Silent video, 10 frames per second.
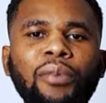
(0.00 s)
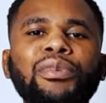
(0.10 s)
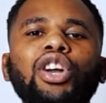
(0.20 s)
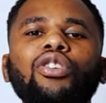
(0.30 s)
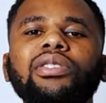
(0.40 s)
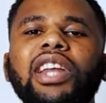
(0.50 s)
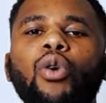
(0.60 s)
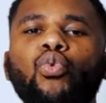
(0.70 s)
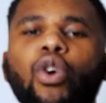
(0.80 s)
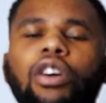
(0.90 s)
because they
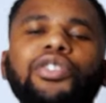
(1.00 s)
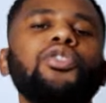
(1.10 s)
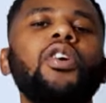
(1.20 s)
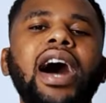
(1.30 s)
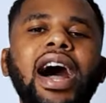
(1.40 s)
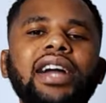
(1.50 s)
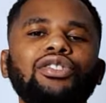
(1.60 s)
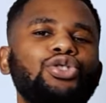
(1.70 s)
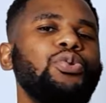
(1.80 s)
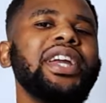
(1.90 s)
worked so
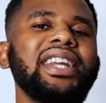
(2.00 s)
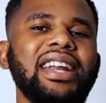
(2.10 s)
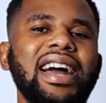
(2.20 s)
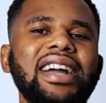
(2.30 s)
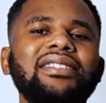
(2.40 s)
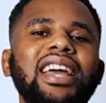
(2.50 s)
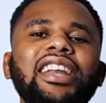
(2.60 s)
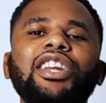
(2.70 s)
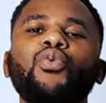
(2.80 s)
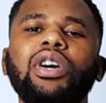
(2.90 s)
hard during the night
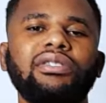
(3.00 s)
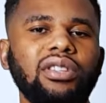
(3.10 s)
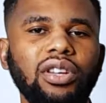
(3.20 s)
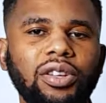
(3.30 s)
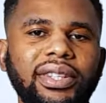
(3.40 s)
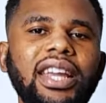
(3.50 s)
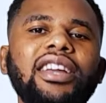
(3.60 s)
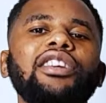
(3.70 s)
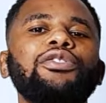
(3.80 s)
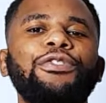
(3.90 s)
and there was
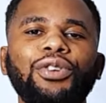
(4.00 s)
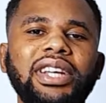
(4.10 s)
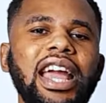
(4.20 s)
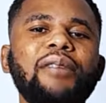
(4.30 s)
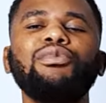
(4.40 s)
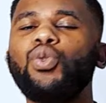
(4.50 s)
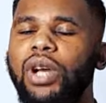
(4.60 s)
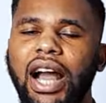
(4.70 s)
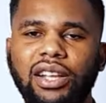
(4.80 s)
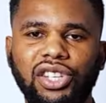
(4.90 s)
nothing for them to
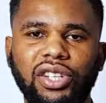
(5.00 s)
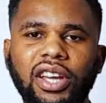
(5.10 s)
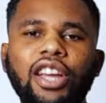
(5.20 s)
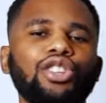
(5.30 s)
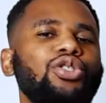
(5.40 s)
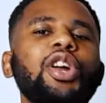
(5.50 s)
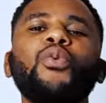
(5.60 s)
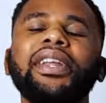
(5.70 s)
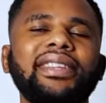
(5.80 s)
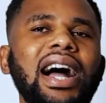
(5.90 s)
catch. So they
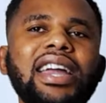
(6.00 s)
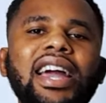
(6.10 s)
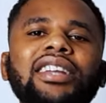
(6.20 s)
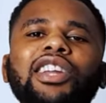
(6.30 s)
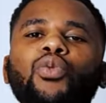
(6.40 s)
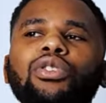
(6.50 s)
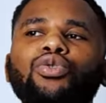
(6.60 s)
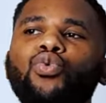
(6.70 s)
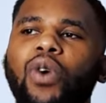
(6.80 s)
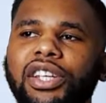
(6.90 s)
were tired, they want
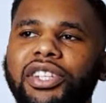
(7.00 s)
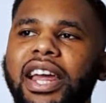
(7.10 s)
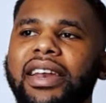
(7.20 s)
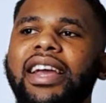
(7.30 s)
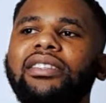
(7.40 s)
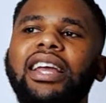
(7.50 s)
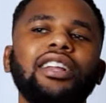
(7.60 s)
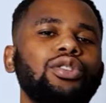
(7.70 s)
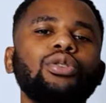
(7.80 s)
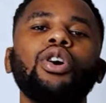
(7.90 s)
to watch the net
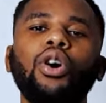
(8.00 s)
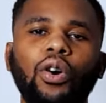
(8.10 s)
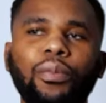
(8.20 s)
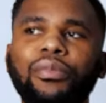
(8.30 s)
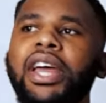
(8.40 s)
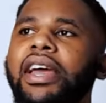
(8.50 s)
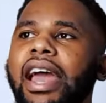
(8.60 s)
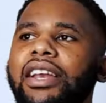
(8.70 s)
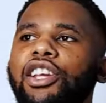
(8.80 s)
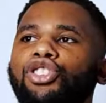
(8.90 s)
and to go home.
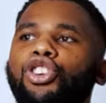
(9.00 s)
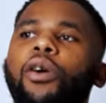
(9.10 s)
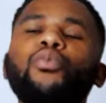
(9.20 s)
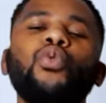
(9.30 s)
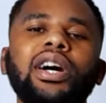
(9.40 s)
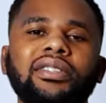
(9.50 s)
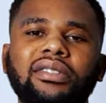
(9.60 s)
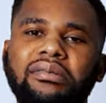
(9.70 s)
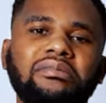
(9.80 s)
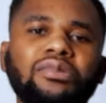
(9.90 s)
And the job
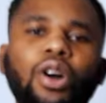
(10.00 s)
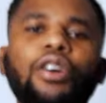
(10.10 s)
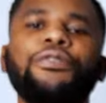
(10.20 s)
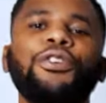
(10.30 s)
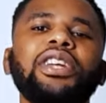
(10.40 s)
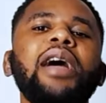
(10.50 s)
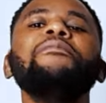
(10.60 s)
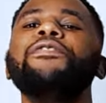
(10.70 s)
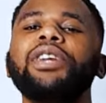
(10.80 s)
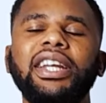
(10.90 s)
was done for them
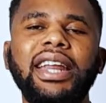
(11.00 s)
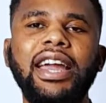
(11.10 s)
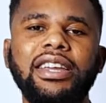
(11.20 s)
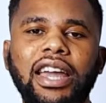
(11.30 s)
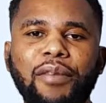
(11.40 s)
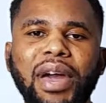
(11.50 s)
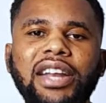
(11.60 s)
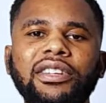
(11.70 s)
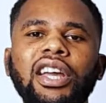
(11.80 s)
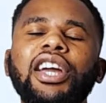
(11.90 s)
for the day.
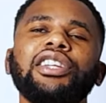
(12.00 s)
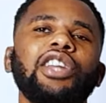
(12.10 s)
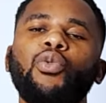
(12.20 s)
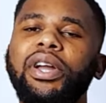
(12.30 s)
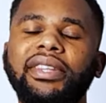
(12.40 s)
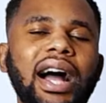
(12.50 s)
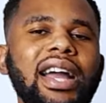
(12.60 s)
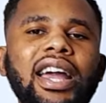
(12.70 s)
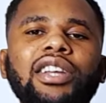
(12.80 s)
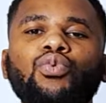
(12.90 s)
Amen. They were
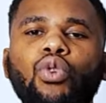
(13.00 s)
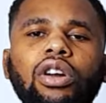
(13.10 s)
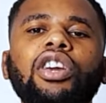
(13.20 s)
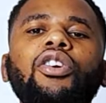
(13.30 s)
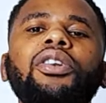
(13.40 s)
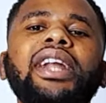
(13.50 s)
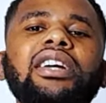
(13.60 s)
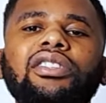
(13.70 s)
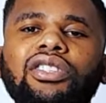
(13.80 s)
tired, working all night,